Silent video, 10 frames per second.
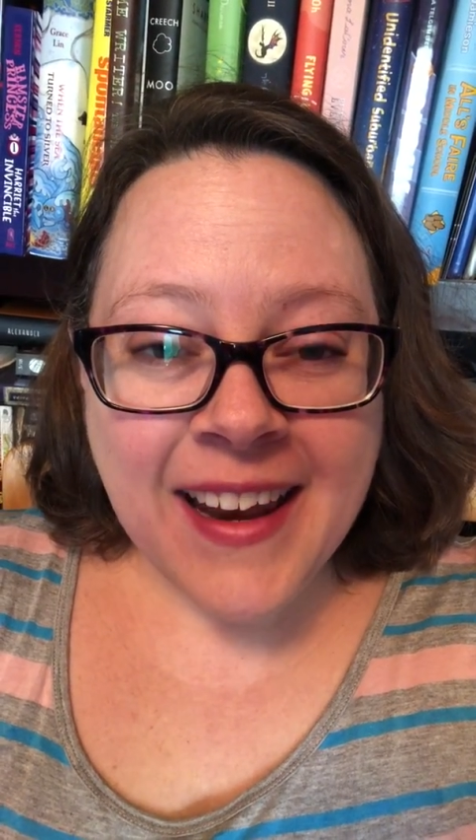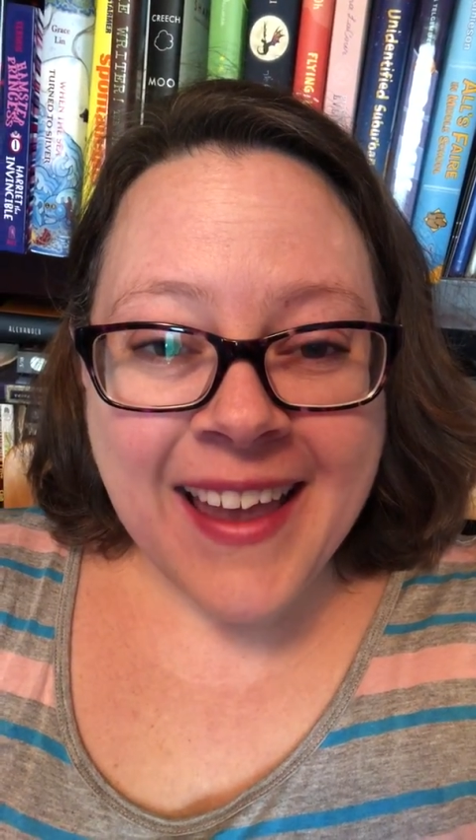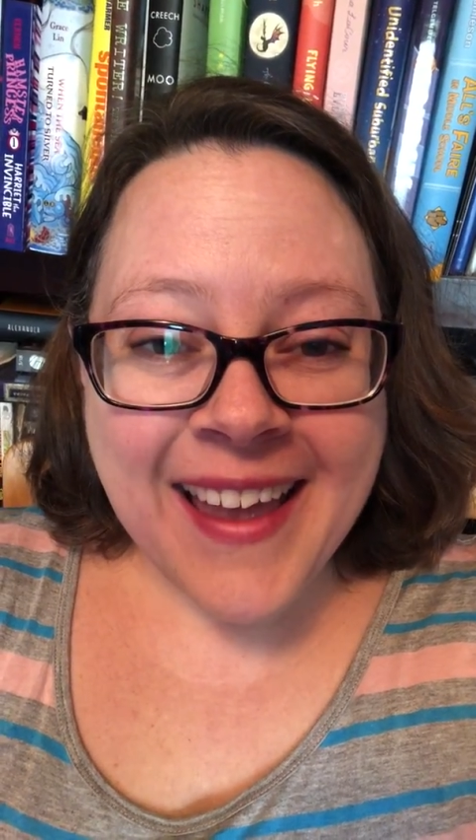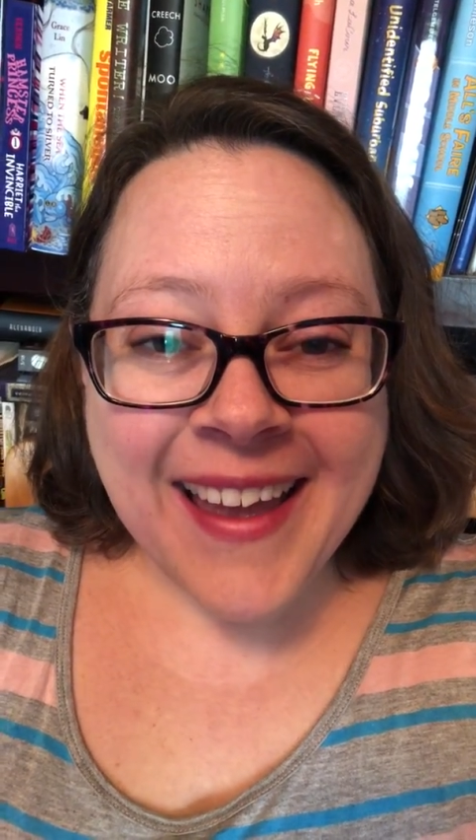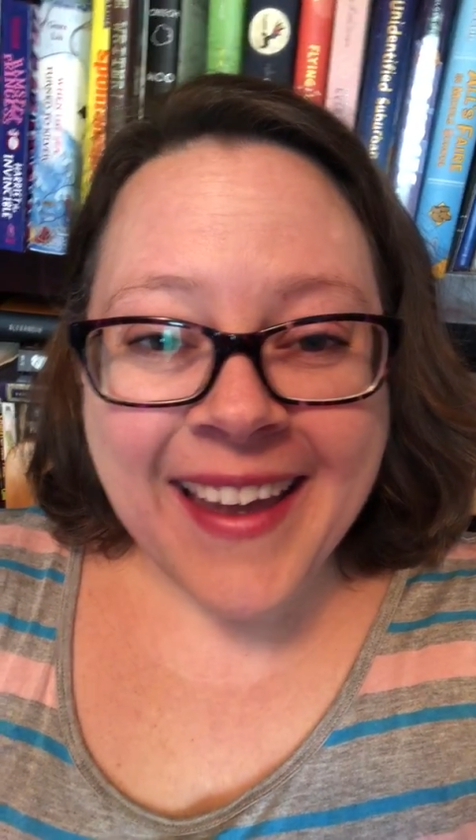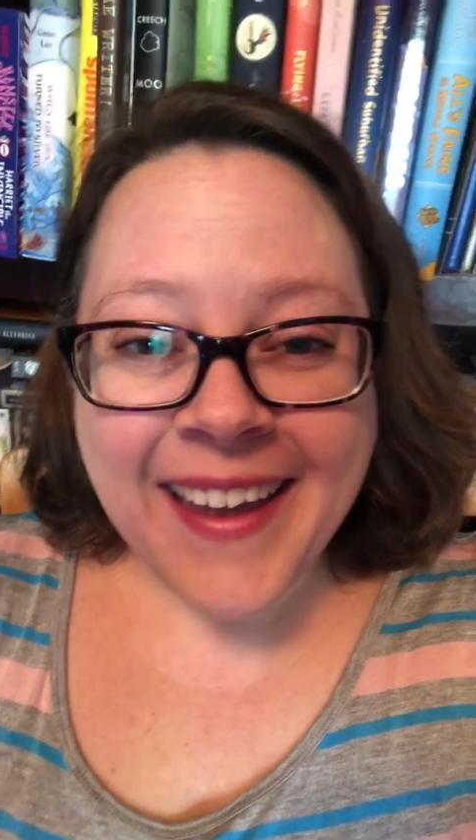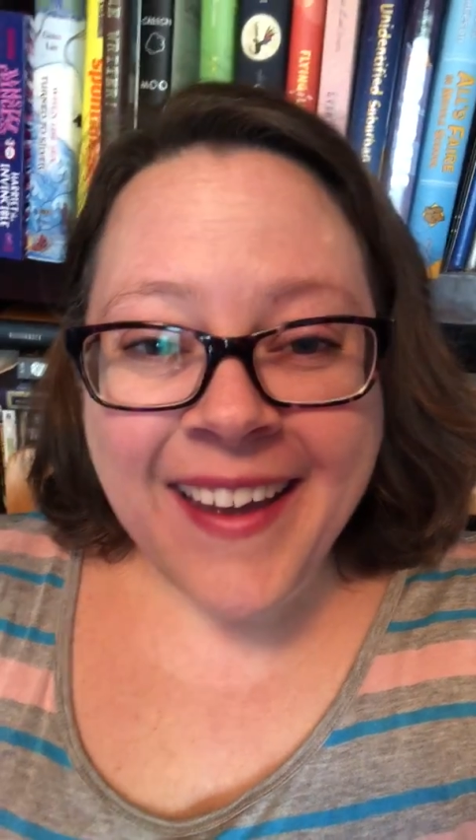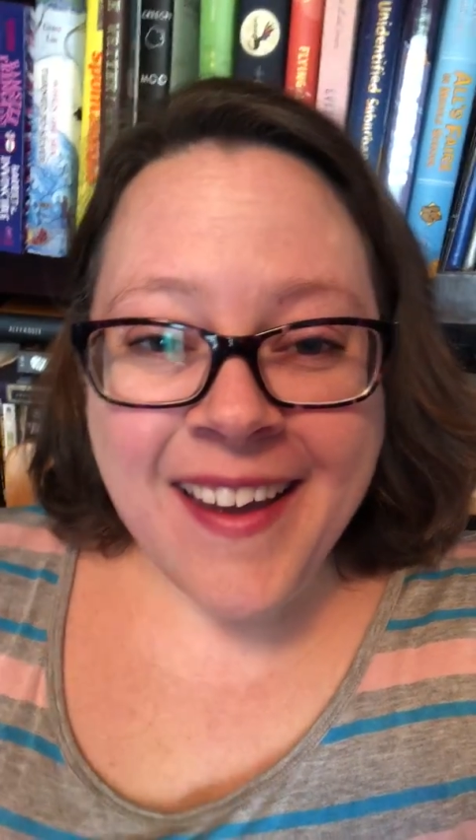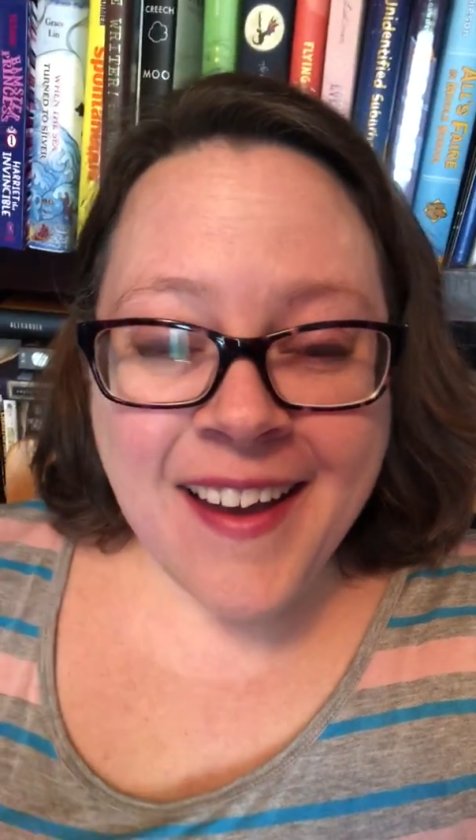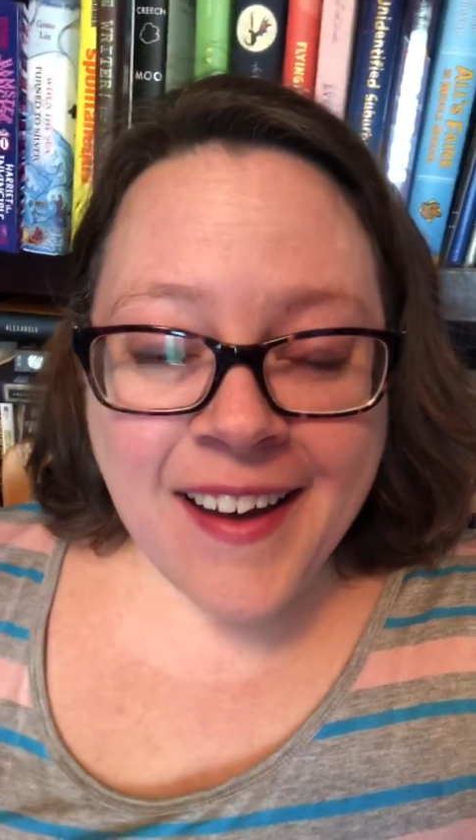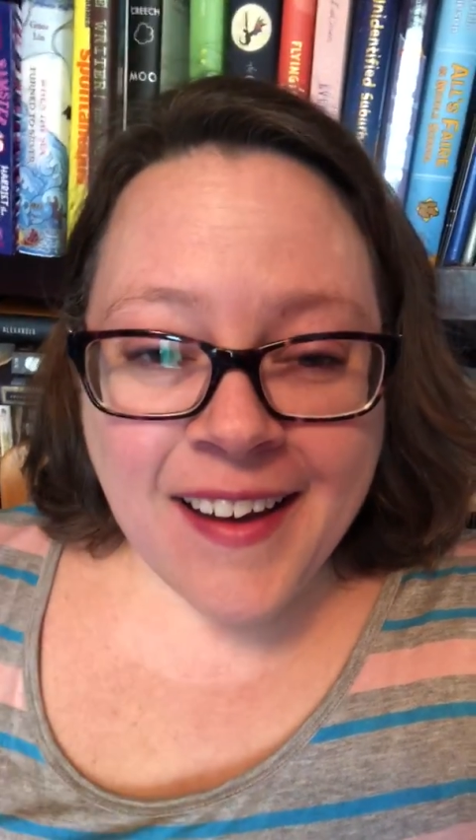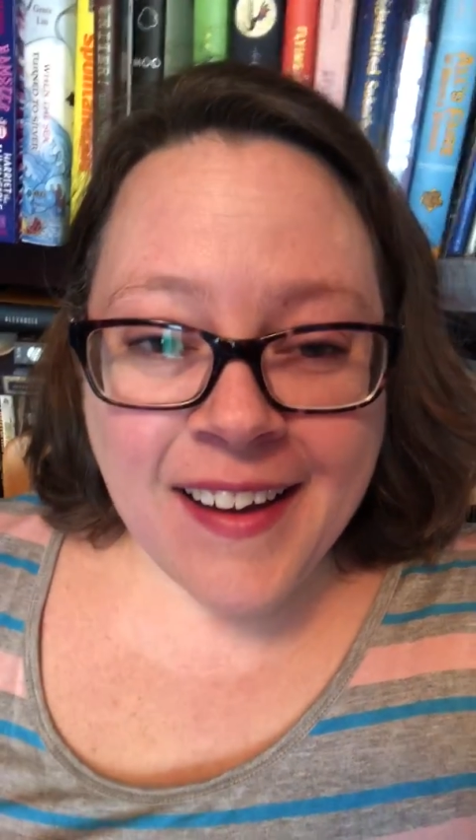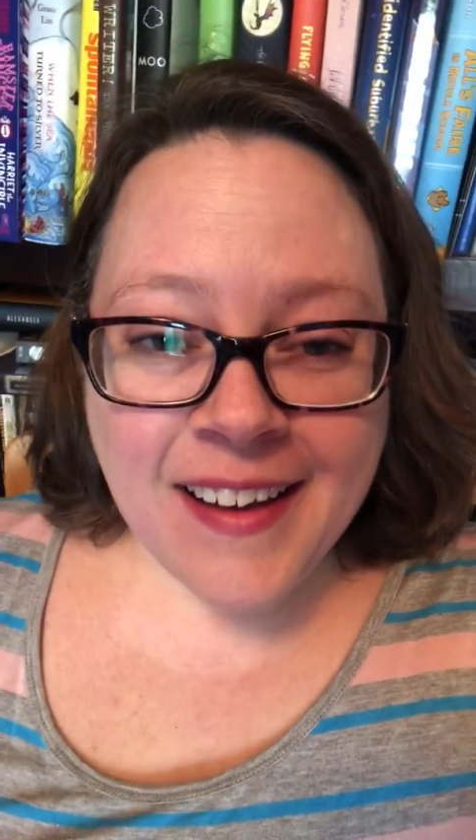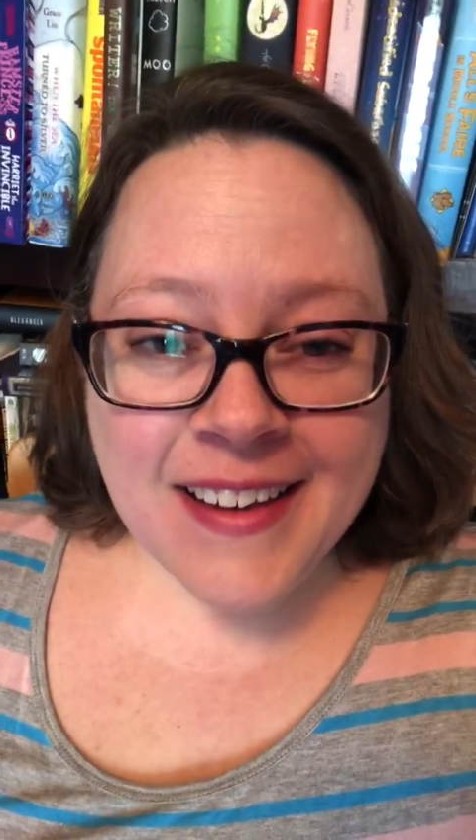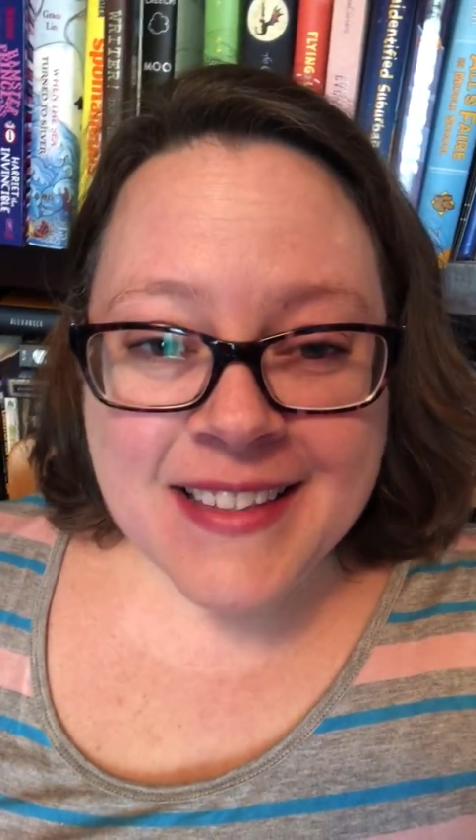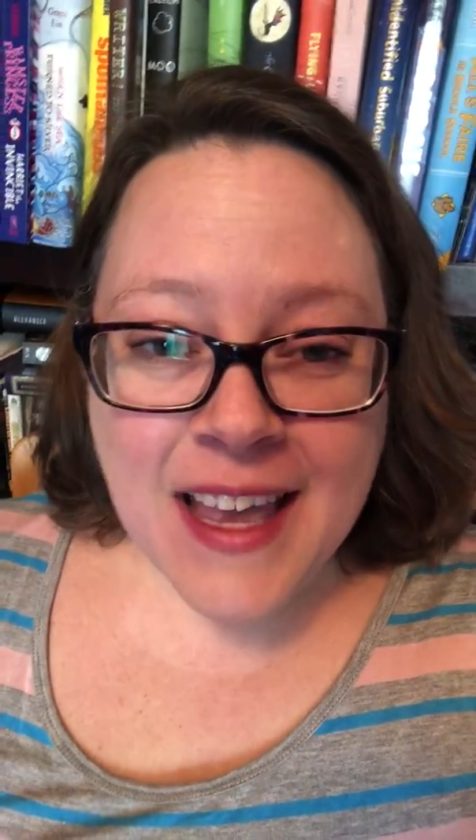Hey, it's